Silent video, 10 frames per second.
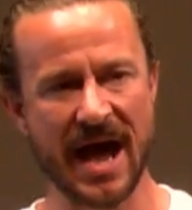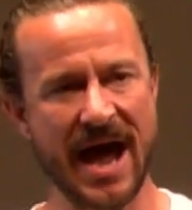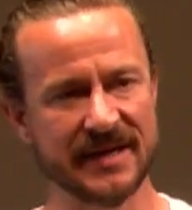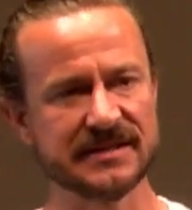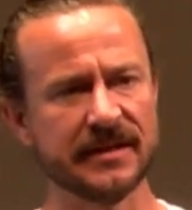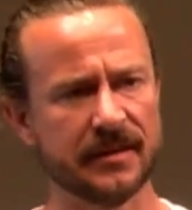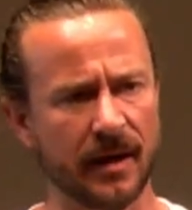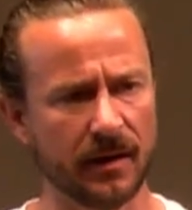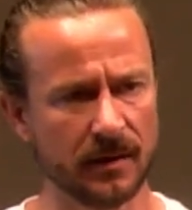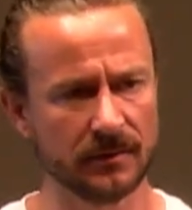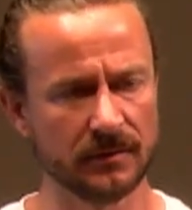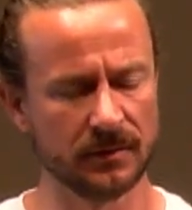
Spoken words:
I sit there.